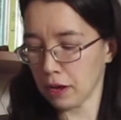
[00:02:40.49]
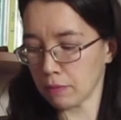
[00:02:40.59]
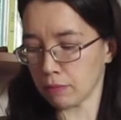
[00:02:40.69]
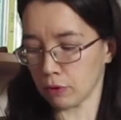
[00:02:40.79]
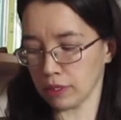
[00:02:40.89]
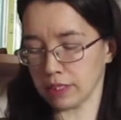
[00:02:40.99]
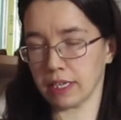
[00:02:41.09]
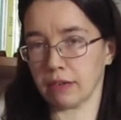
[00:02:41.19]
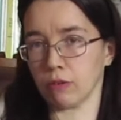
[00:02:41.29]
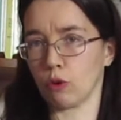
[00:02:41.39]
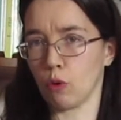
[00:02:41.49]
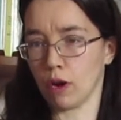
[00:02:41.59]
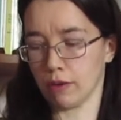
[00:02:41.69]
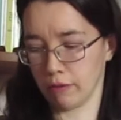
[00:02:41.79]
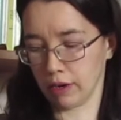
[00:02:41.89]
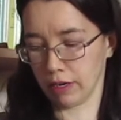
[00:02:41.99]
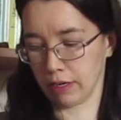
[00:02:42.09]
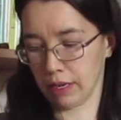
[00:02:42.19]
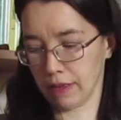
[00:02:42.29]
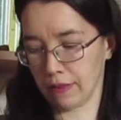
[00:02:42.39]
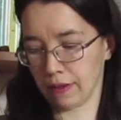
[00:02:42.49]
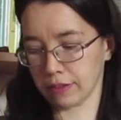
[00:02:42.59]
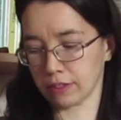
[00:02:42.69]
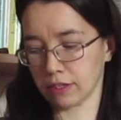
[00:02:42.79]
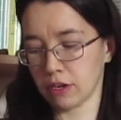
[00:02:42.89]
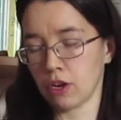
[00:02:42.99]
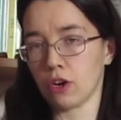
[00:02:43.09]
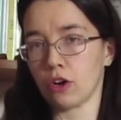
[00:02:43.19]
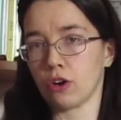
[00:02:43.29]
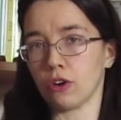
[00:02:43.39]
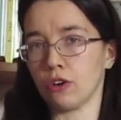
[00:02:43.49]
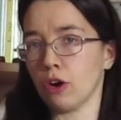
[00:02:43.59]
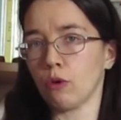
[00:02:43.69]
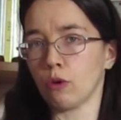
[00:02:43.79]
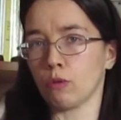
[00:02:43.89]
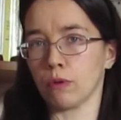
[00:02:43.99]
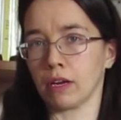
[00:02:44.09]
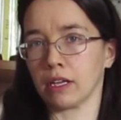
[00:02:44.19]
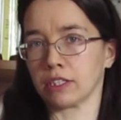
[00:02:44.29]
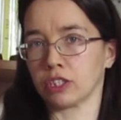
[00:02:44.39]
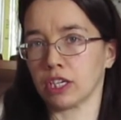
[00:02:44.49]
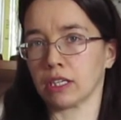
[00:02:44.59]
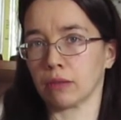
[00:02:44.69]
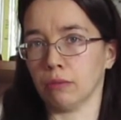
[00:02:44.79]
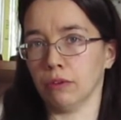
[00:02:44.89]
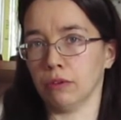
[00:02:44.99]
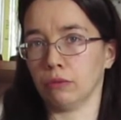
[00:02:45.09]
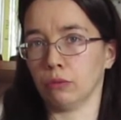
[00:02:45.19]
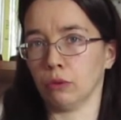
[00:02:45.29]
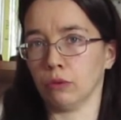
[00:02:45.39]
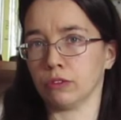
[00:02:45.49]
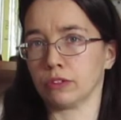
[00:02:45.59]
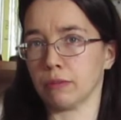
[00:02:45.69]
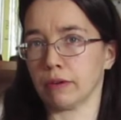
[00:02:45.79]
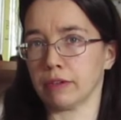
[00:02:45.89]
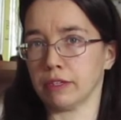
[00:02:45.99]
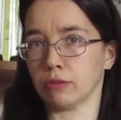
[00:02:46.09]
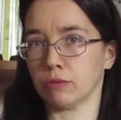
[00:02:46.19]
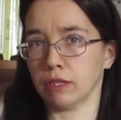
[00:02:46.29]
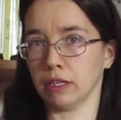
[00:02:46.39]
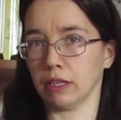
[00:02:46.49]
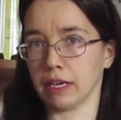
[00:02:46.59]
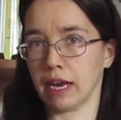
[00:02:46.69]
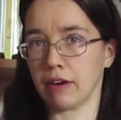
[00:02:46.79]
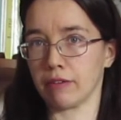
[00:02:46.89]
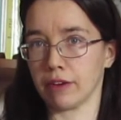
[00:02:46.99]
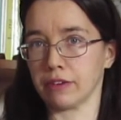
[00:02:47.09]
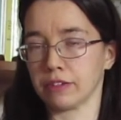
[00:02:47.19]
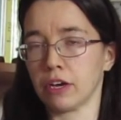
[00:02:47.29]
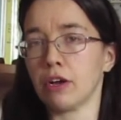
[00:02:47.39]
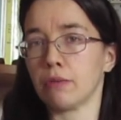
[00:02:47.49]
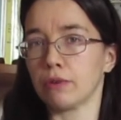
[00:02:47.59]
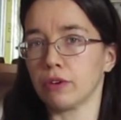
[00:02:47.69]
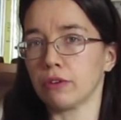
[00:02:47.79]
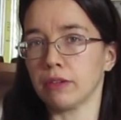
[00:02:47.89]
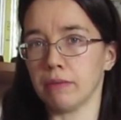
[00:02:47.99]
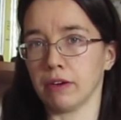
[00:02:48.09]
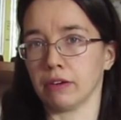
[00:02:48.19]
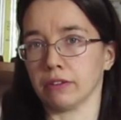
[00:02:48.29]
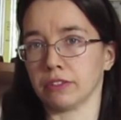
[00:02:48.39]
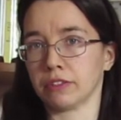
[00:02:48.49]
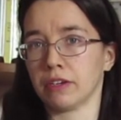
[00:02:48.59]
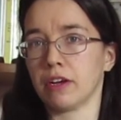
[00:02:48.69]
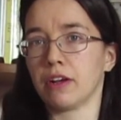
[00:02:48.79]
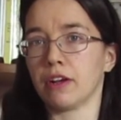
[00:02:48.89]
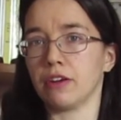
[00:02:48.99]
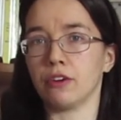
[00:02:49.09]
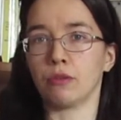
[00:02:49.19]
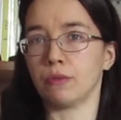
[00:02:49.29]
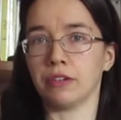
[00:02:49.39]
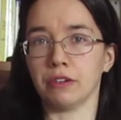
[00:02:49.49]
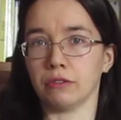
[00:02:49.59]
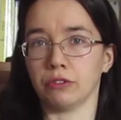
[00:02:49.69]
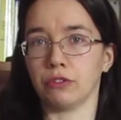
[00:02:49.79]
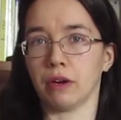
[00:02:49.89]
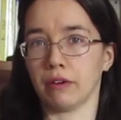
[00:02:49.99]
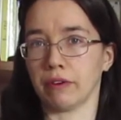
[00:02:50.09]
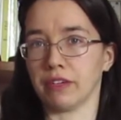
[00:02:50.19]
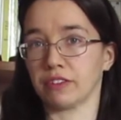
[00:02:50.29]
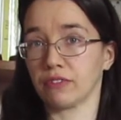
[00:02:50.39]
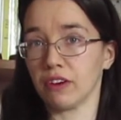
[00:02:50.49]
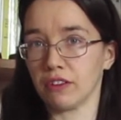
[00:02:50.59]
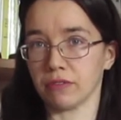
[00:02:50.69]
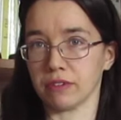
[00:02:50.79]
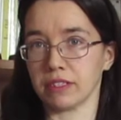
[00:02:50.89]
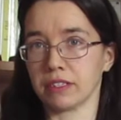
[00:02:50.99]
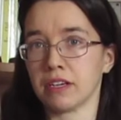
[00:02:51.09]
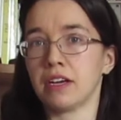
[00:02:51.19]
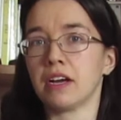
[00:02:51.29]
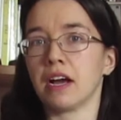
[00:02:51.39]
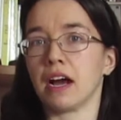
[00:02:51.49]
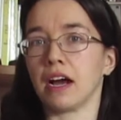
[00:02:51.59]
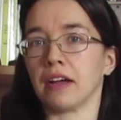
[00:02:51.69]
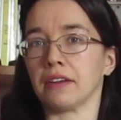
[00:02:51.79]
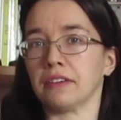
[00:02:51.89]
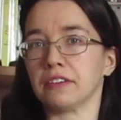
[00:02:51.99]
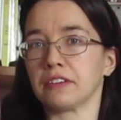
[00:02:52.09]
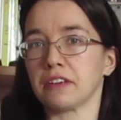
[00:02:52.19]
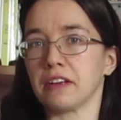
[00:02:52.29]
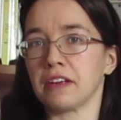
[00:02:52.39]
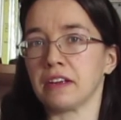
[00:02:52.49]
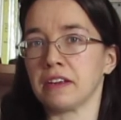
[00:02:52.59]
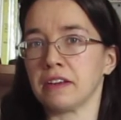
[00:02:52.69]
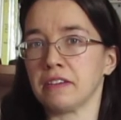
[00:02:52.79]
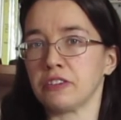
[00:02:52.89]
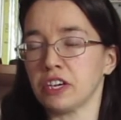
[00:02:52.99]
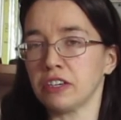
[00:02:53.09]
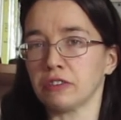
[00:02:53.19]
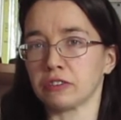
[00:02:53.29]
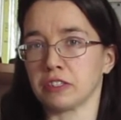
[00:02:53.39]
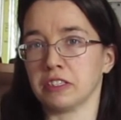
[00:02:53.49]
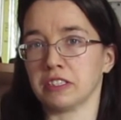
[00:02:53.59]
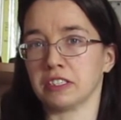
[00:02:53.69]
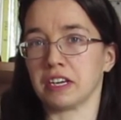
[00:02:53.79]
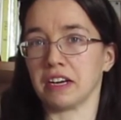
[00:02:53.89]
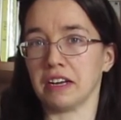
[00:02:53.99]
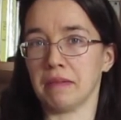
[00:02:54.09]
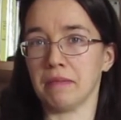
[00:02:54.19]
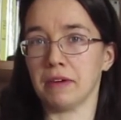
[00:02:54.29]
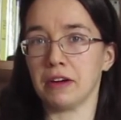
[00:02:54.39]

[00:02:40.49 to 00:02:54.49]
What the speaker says: points out quite rightly that no upper class gentleman will want to marry somebody like Harriet purely because nobody knows who Harriet's father is, and in Jane Austen's time